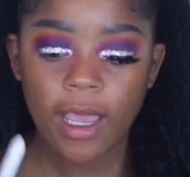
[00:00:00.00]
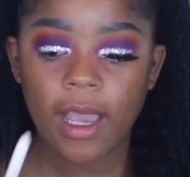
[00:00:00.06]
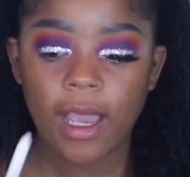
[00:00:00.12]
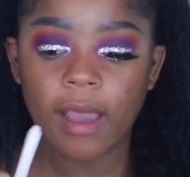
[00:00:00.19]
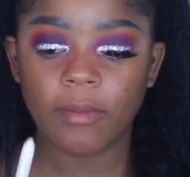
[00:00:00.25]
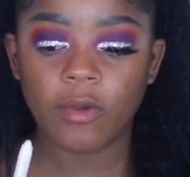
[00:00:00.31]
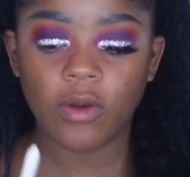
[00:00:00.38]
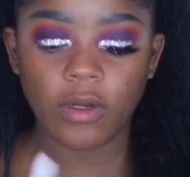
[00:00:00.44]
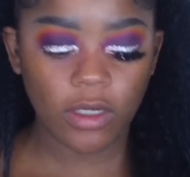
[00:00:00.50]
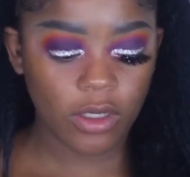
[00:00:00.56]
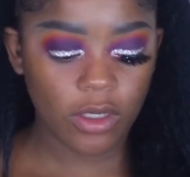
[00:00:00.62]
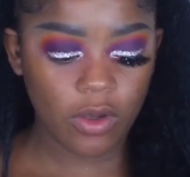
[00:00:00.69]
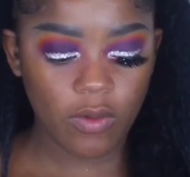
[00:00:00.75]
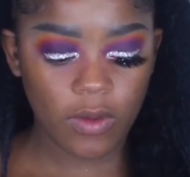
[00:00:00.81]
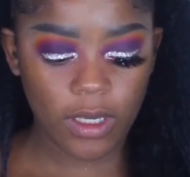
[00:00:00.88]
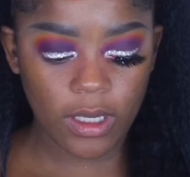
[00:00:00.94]
I'm going to
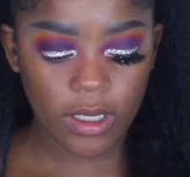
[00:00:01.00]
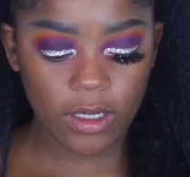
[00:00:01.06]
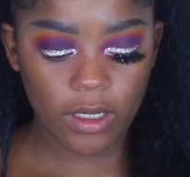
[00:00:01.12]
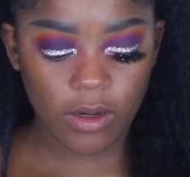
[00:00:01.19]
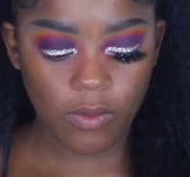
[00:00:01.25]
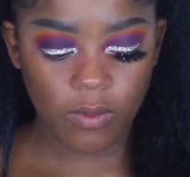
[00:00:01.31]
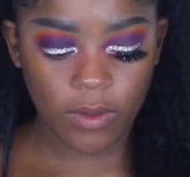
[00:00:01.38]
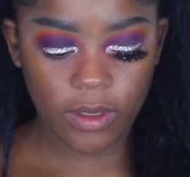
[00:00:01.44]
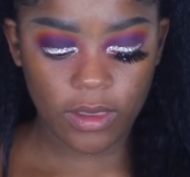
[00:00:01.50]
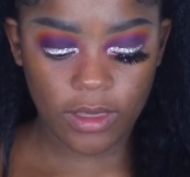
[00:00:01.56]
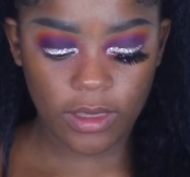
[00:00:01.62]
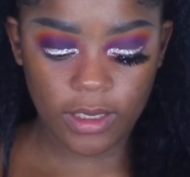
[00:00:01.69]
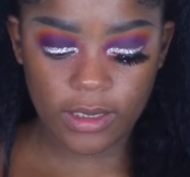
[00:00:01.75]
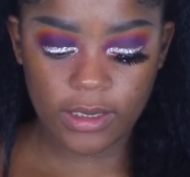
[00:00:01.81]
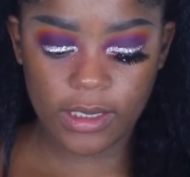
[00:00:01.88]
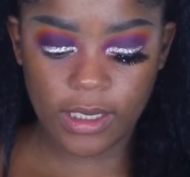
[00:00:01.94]
go in with this